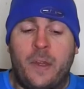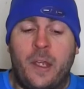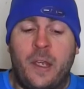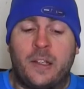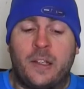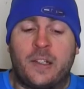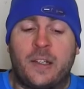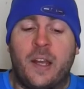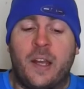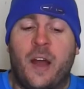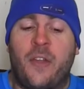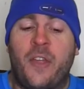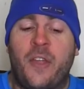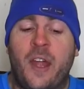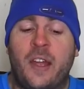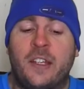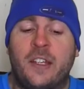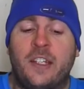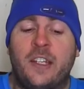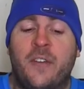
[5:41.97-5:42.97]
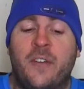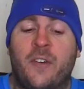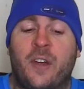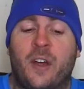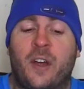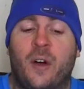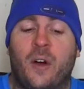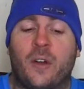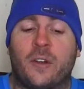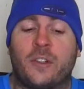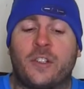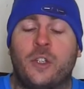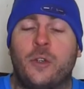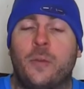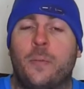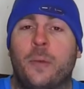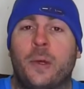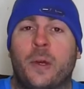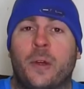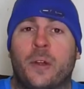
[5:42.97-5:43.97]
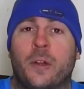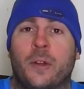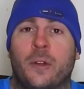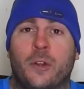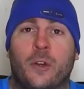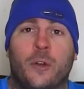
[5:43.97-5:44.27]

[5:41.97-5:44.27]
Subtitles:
It's not that difficult to build a